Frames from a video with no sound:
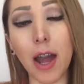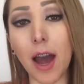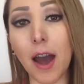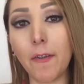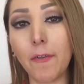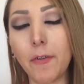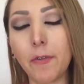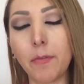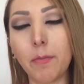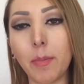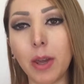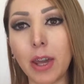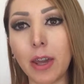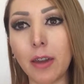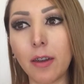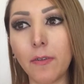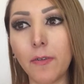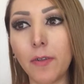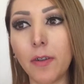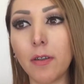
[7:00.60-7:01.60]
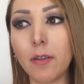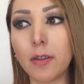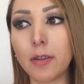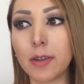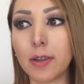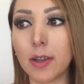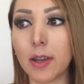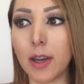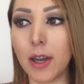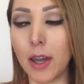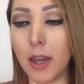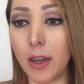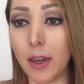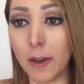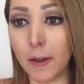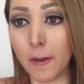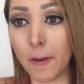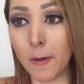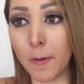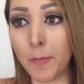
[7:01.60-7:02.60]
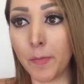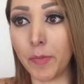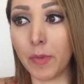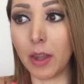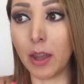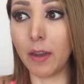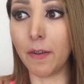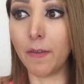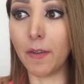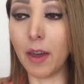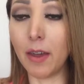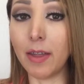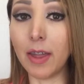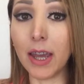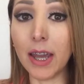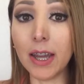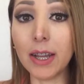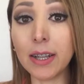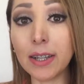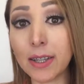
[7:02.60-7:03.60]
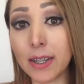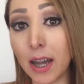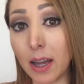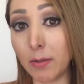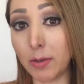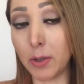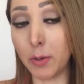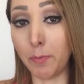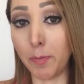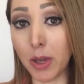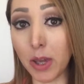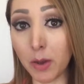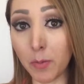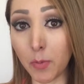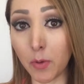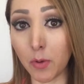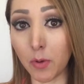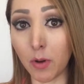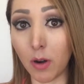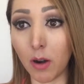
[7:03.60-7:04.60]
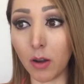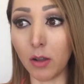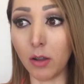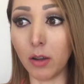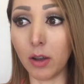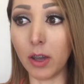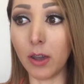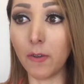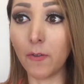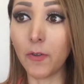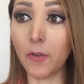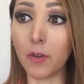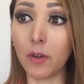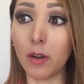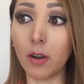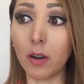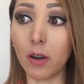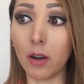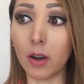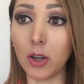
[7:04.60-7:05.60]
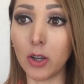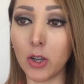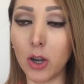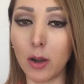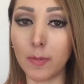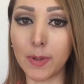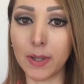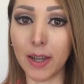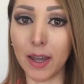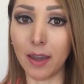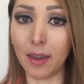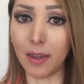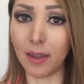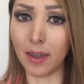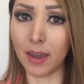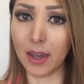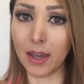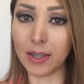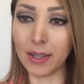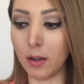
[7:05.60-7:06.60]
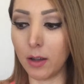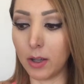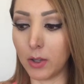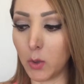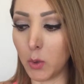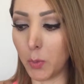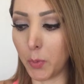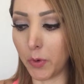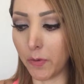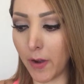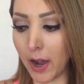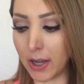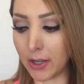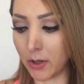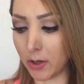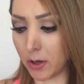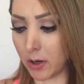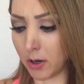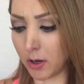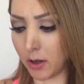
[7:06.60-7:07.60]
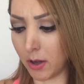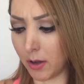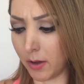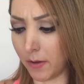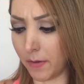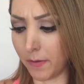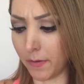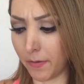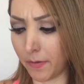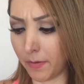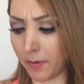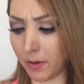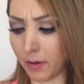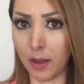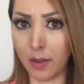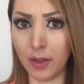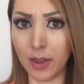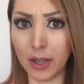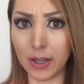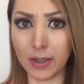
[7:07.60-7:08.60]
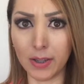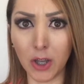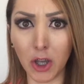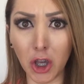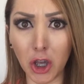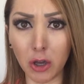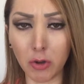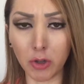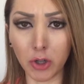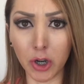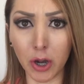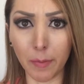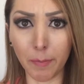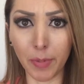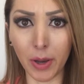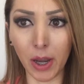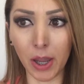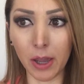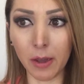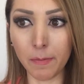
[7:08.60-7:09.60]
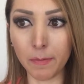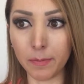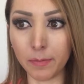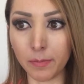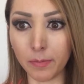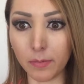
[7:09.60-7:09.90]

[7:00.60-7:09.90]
half of me feels like if these types of people are looking for jobs like these, a supervisor of this huge company,